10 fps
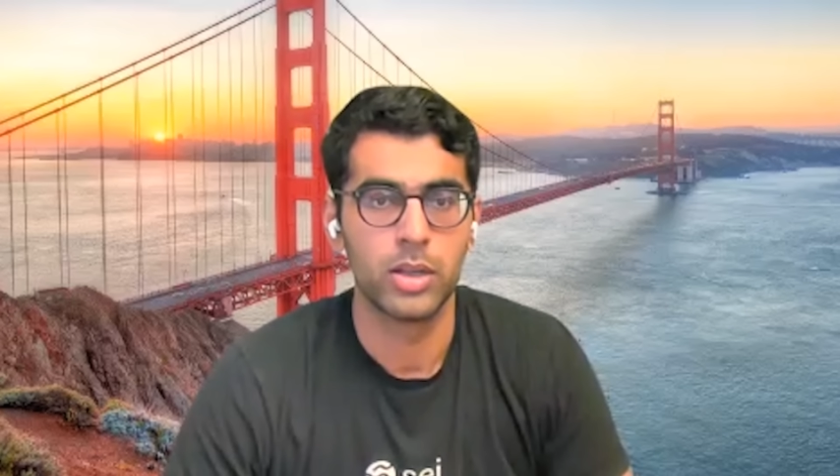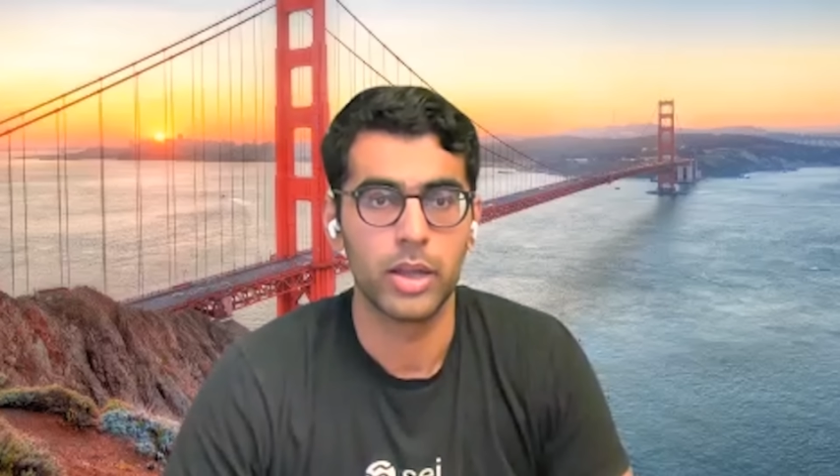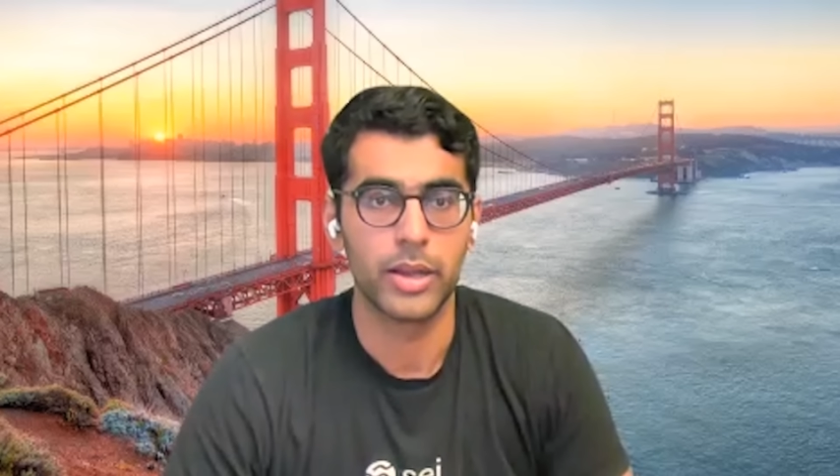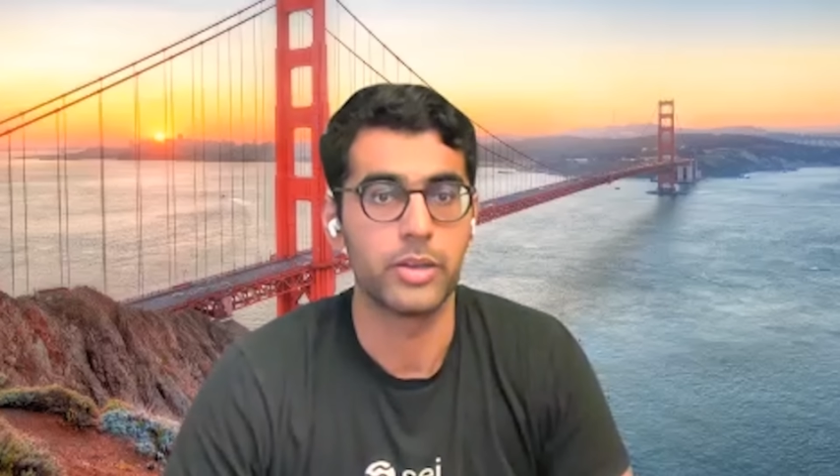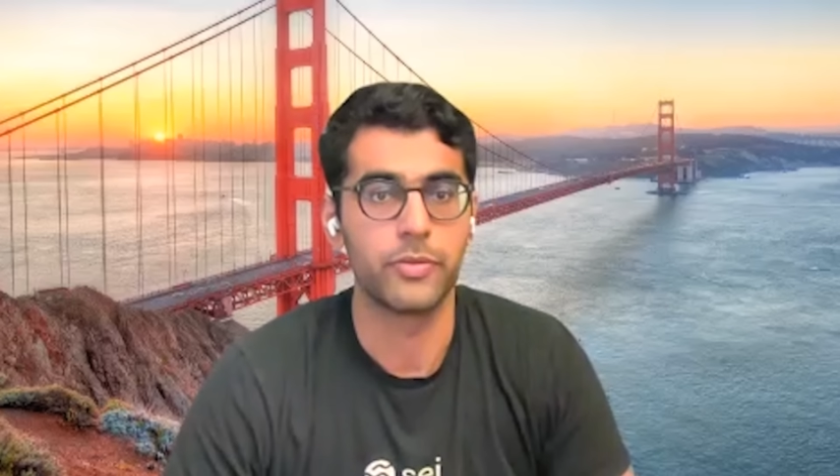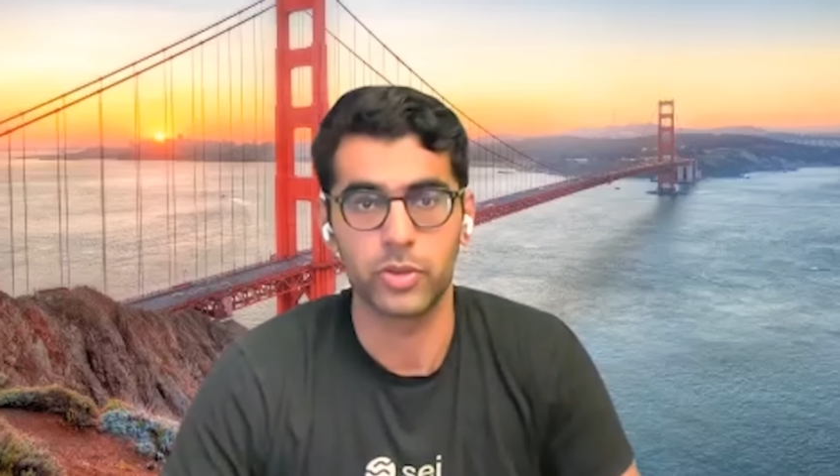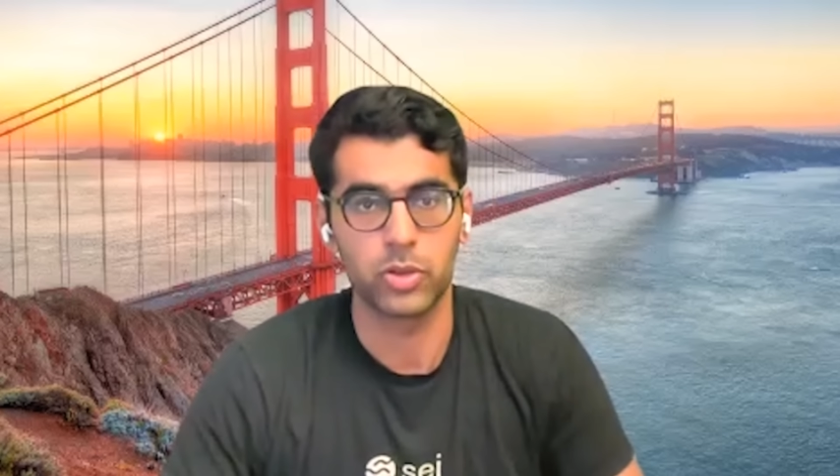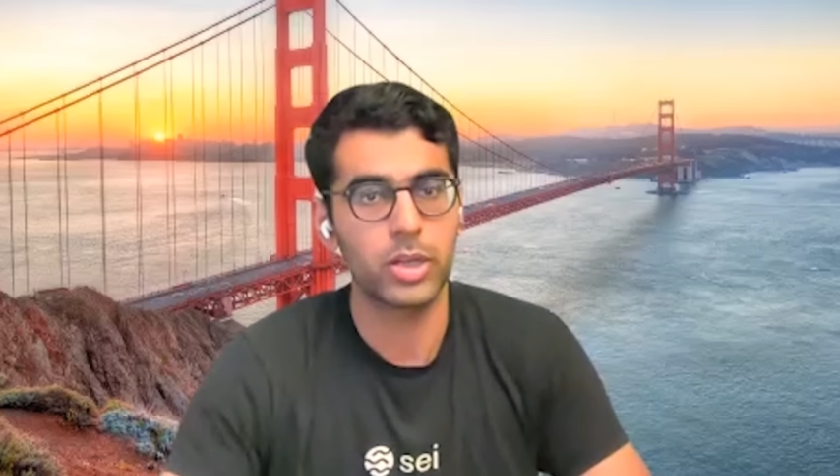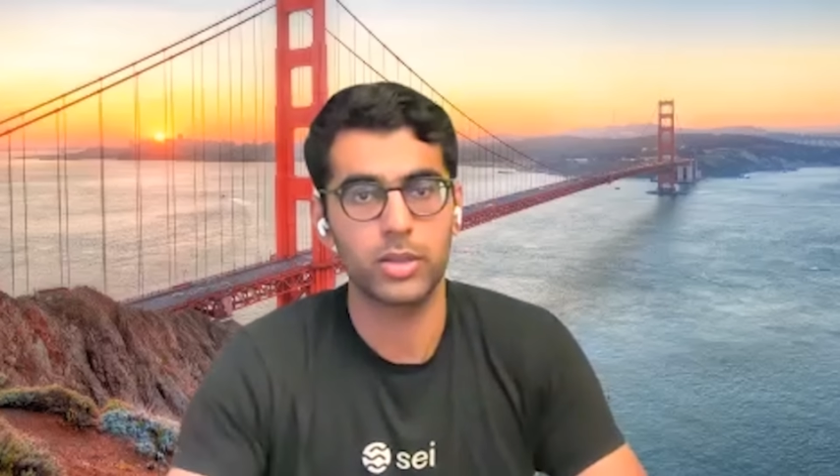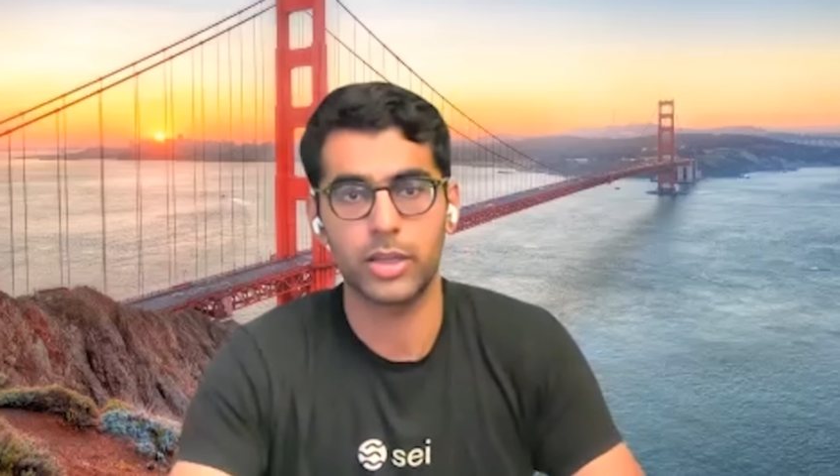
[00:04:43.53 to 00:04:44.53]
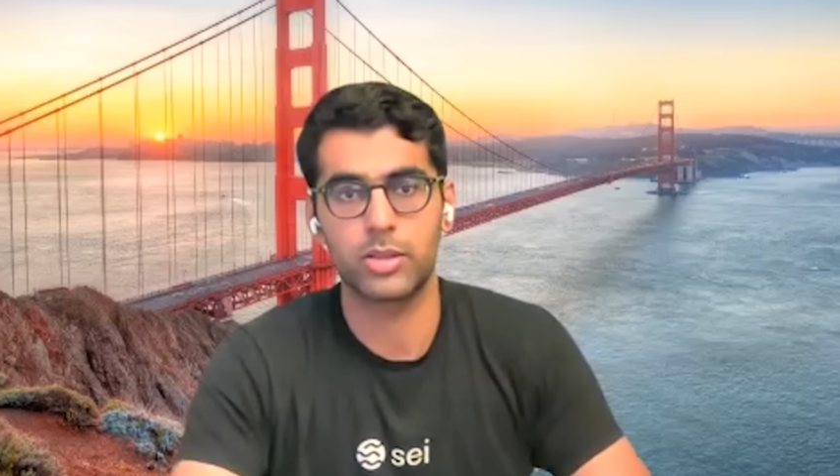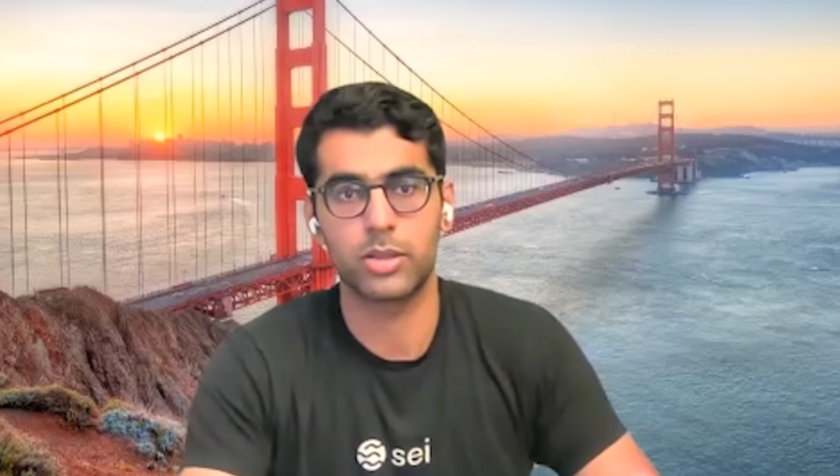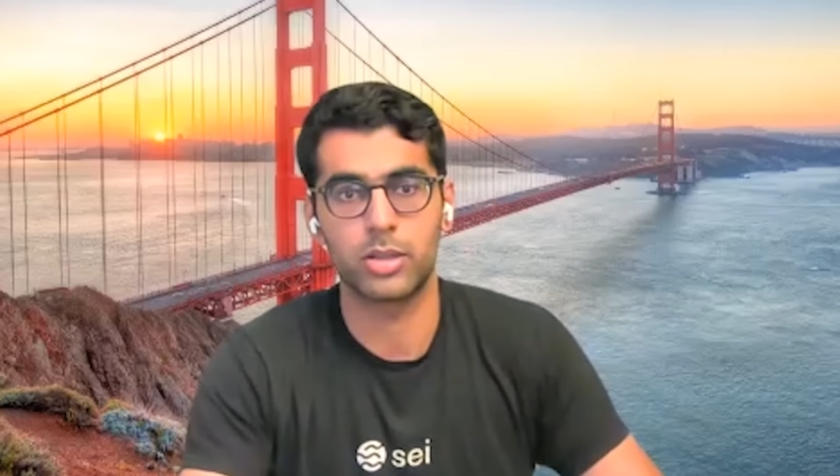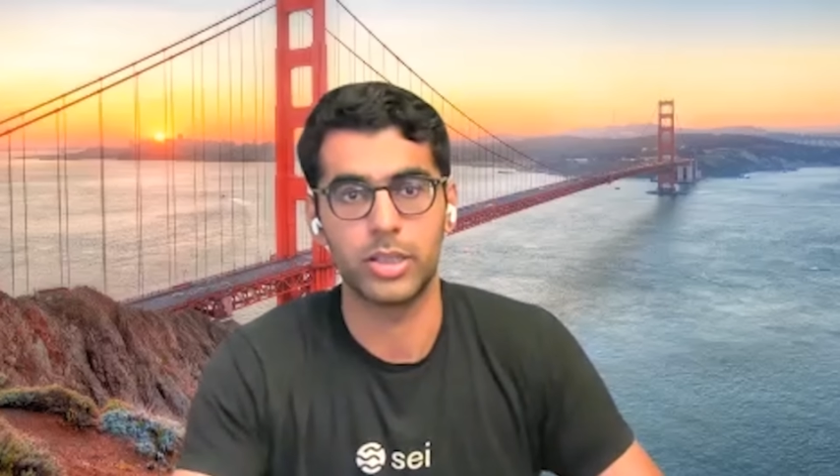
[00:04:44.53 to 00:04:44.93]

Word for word: And if you look at like the